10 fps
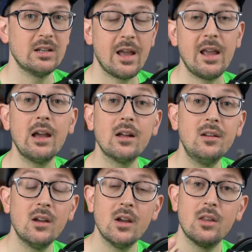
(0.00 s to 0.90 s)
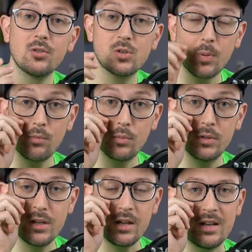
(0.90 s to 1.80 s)
And there's
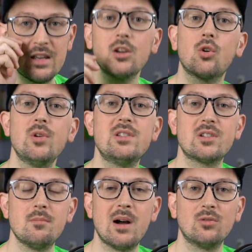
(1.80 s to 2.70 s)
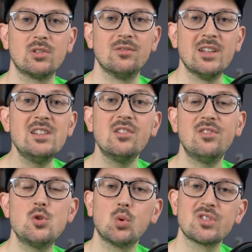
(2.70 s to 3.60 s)
probably an increased amount of
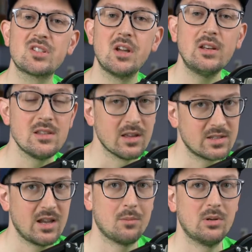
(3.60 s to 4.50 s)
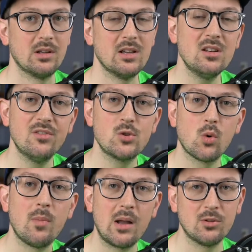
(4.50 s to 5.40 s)
individual study that's happening, individual
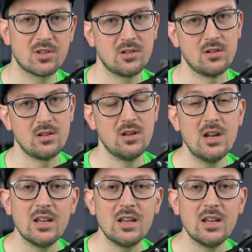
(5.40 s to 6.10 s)
Bible study,